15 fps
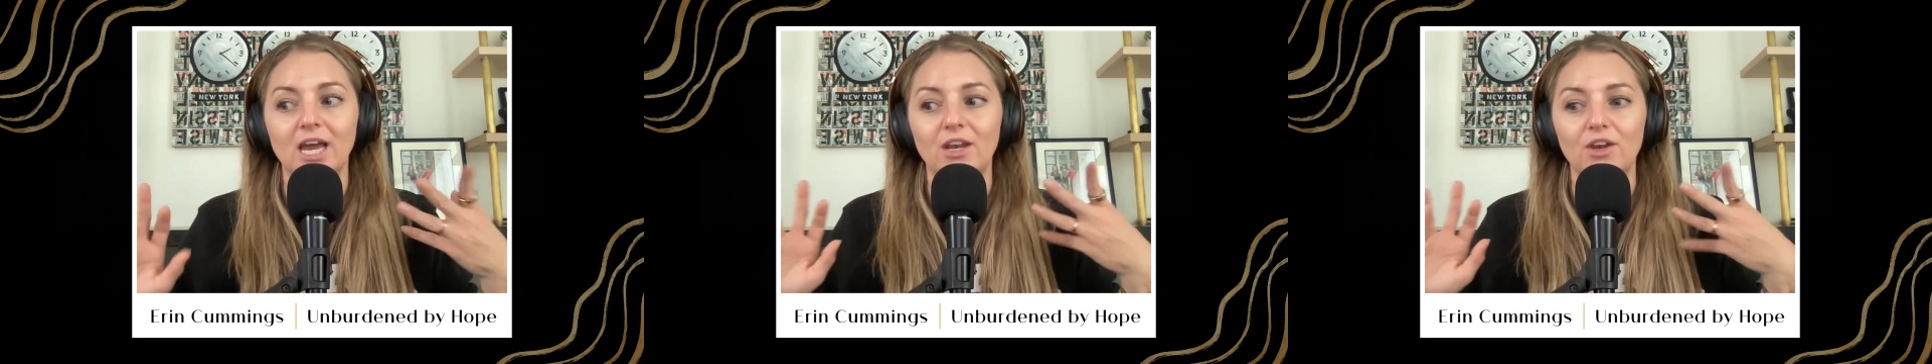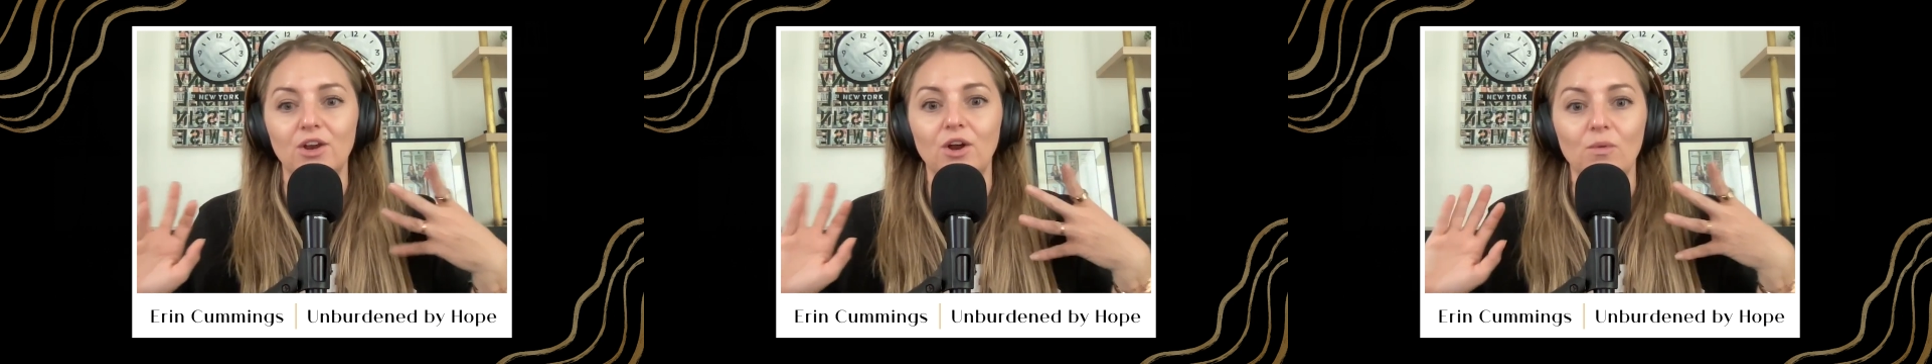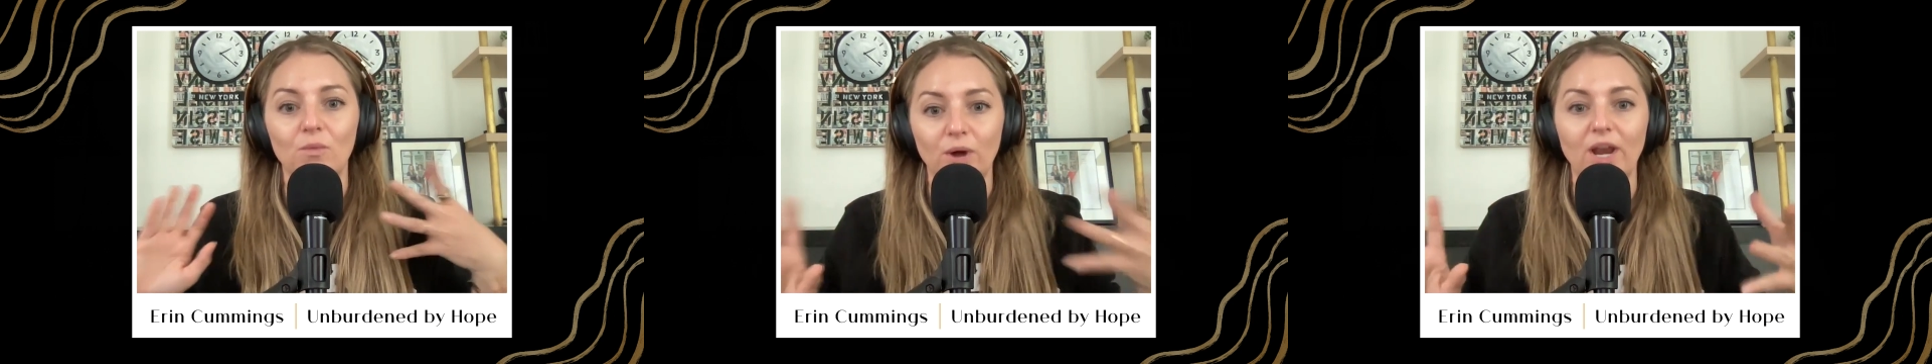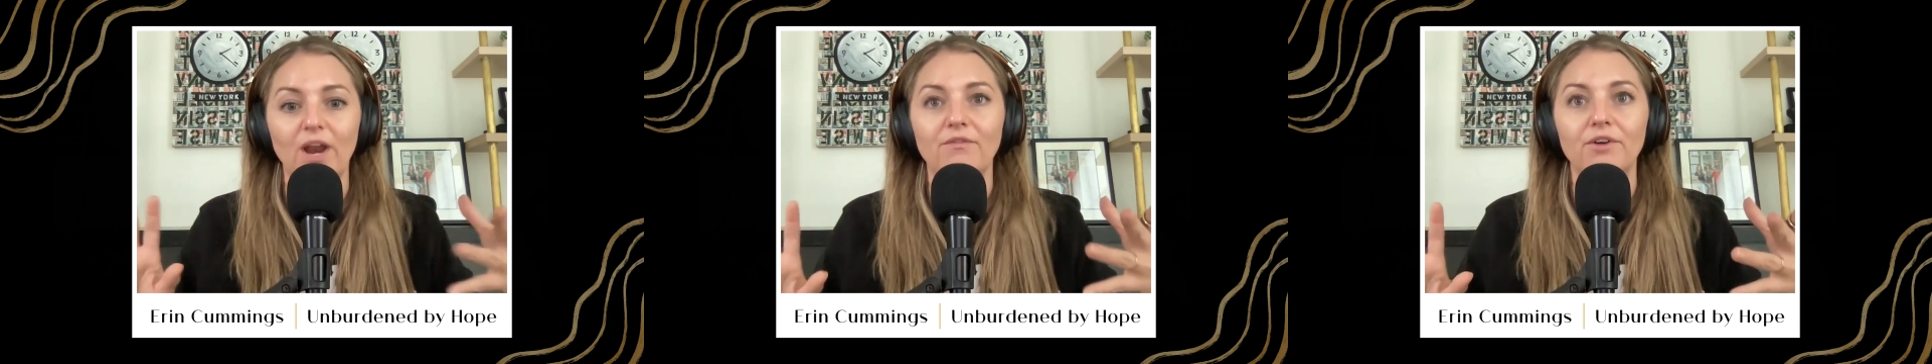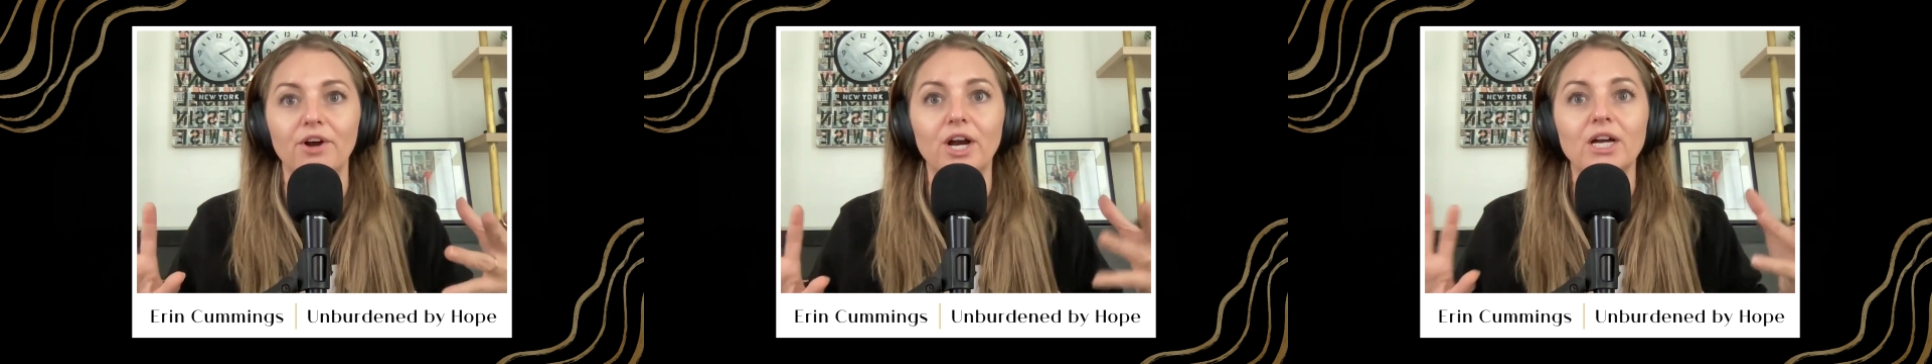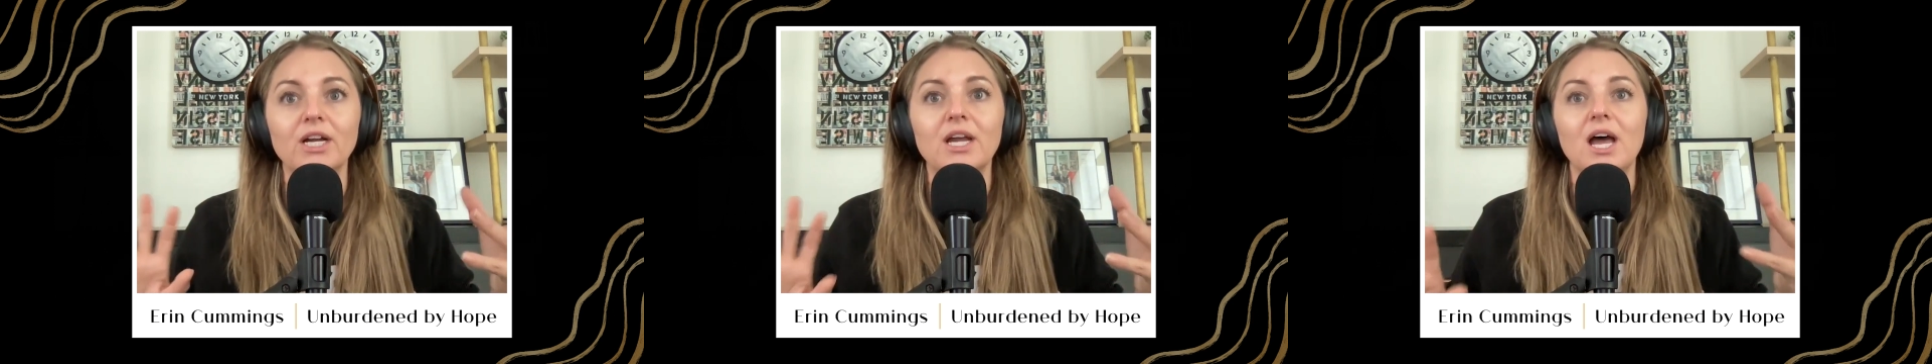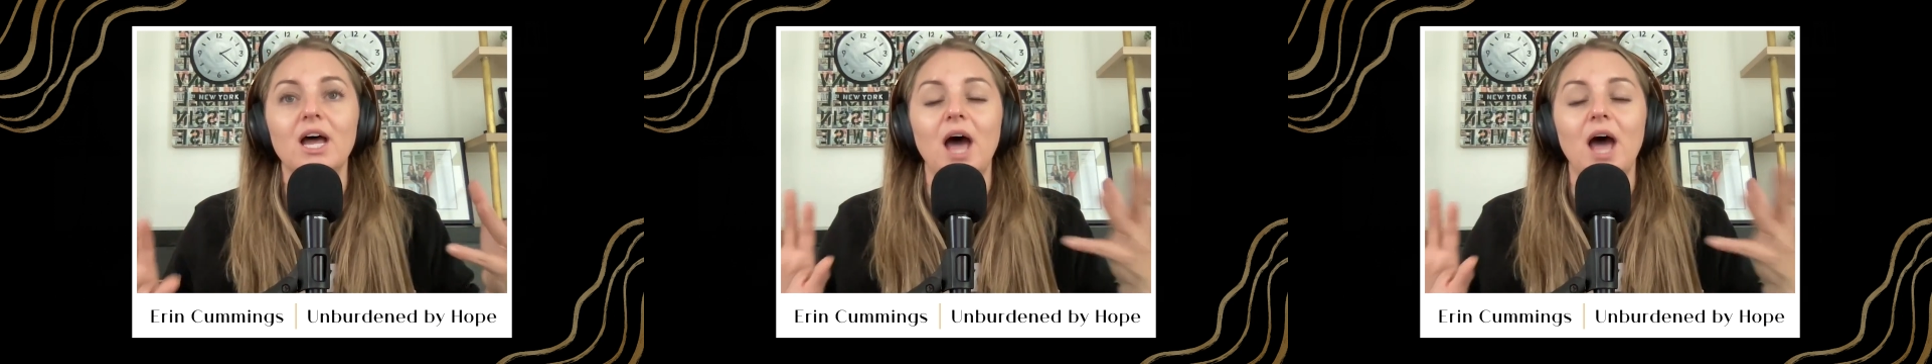and your whatever.